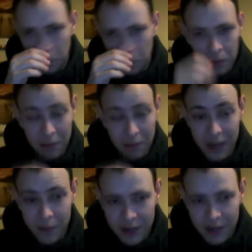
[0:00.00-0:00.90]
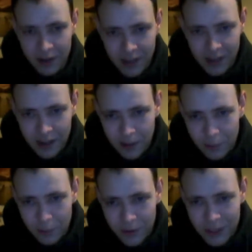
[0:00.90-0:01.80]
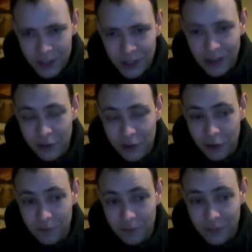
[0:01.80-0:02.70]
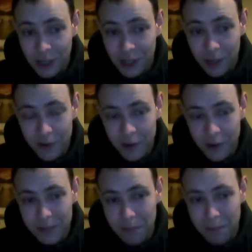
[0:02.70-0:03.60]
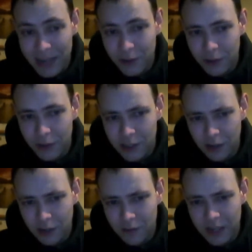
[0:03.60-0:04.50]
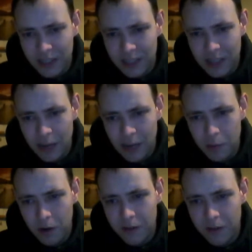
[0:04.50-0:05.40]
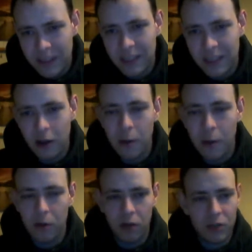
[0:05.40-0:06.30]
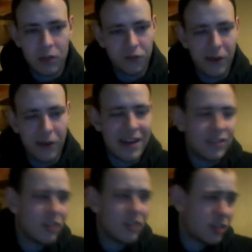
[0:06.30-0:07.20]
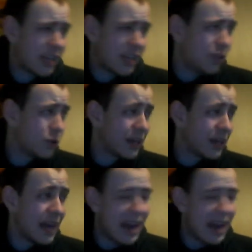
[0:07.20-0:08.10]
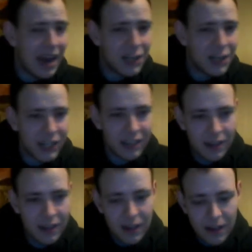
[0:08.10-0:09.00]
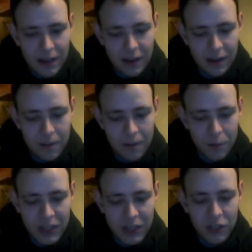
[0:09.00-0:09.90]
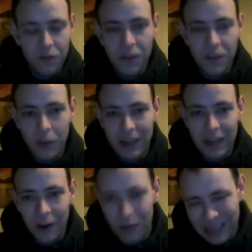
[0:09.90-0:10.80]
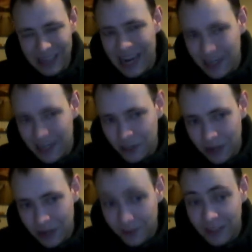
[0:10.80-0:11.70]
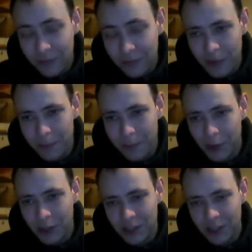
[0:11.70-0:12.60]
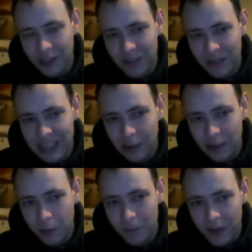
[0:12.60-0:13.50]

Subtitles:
in my opinion. But the song I've got to talk about now is Michael, the song that finishes the album off. And this is all about lost friends, nostalgia again, aging. But it's something that we can all relate to, and I think that's very important on this album.